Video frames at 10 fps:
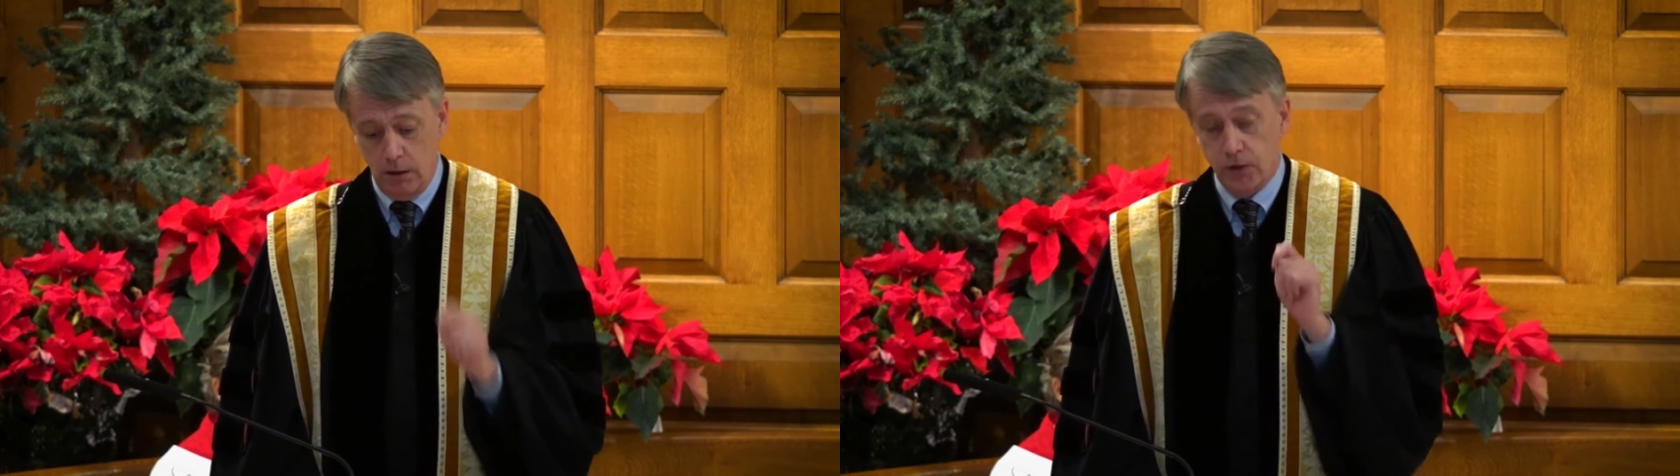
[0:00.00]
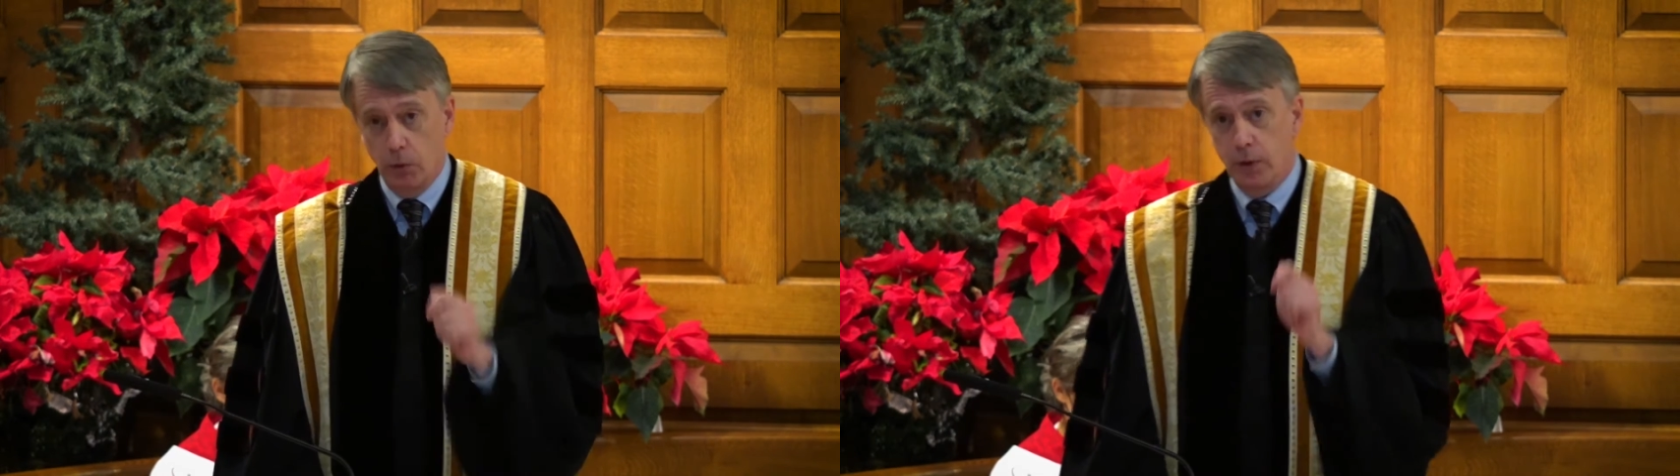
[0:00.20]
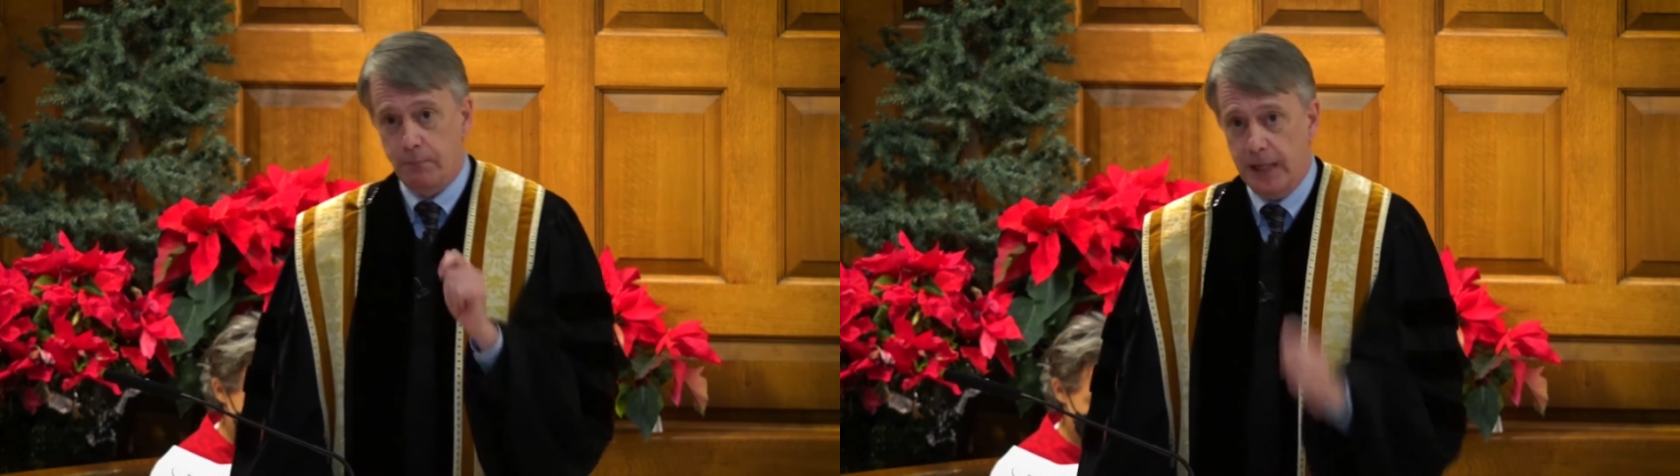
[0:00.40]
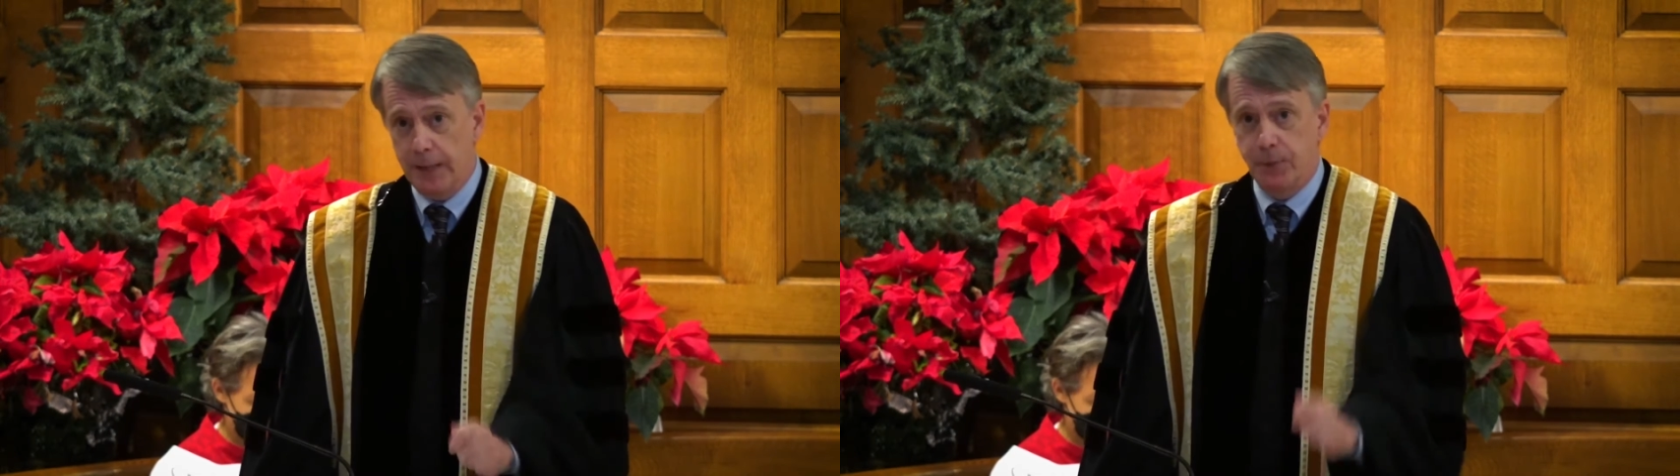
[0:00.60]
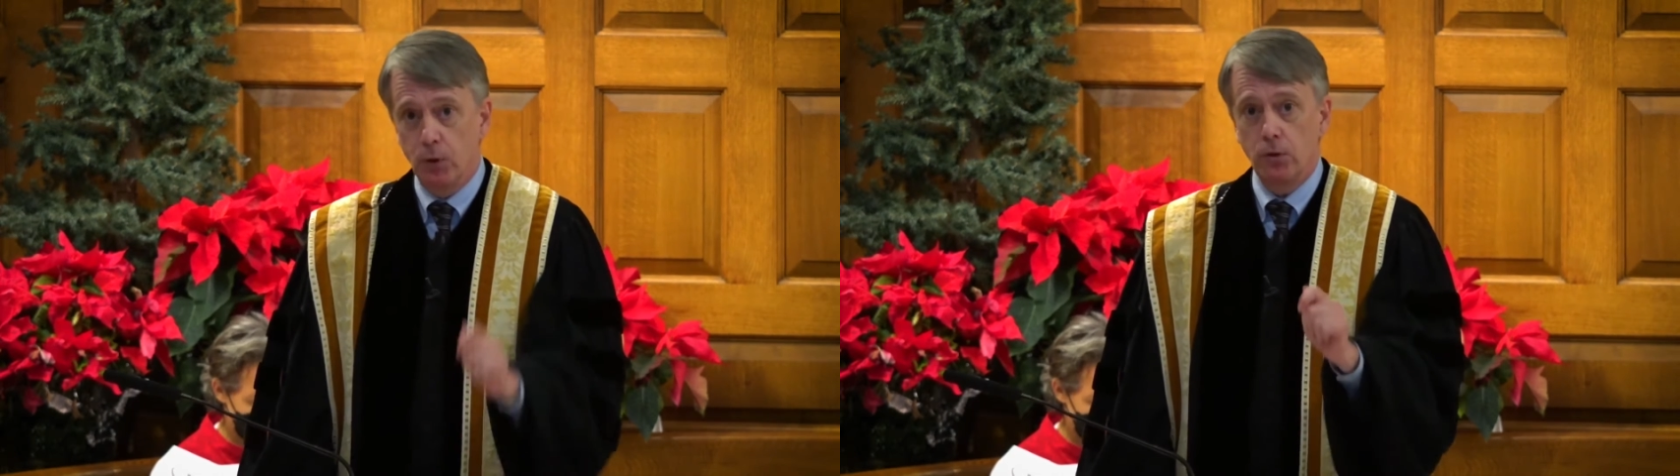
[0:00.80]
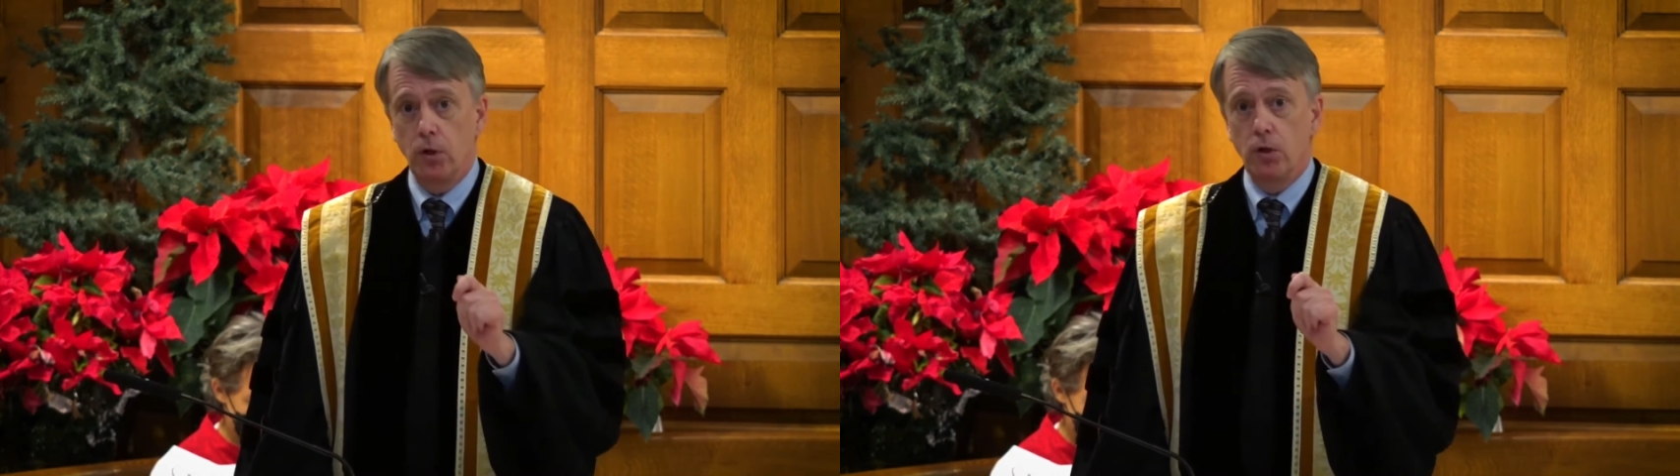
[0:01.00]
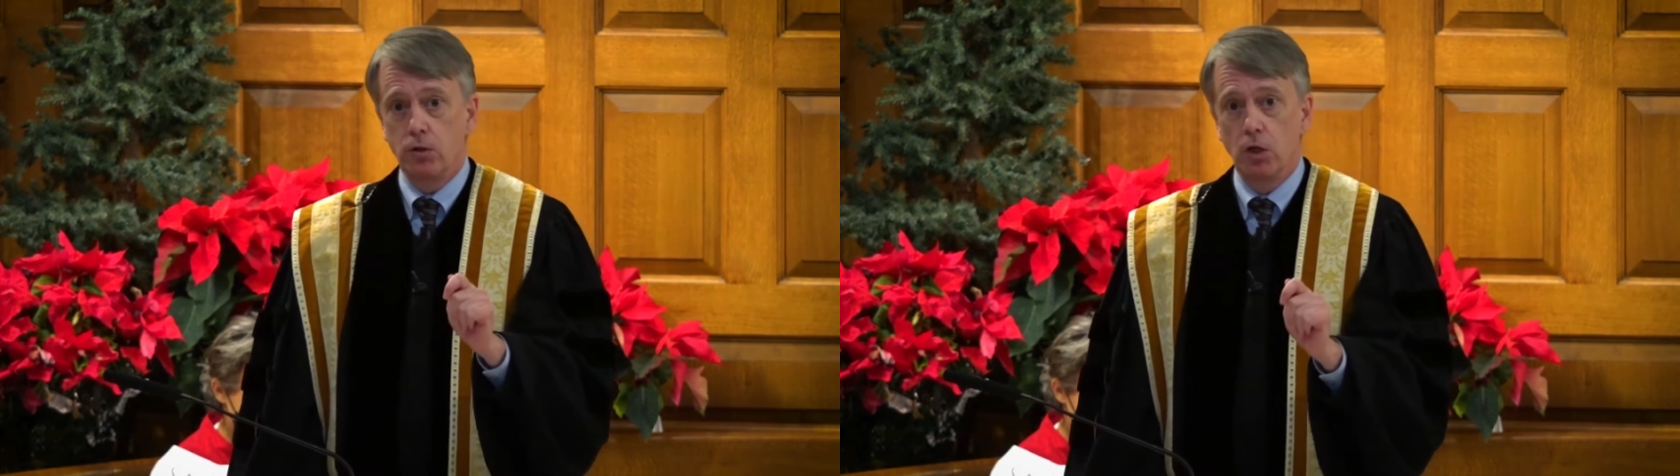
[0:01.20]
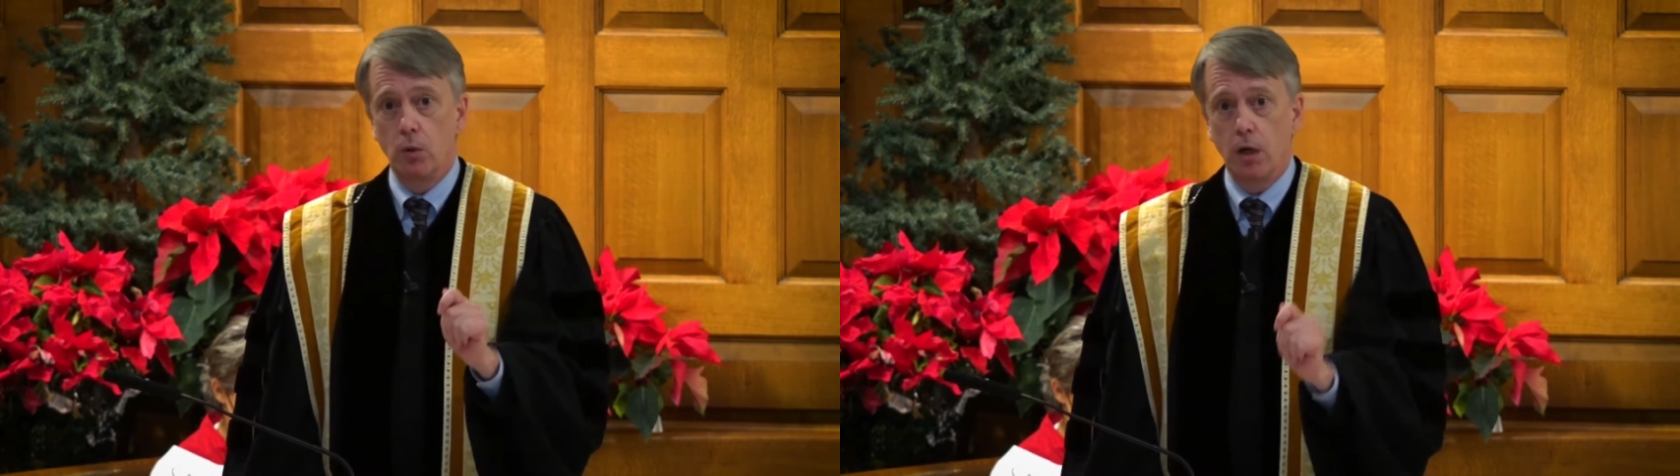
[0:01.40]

So when people go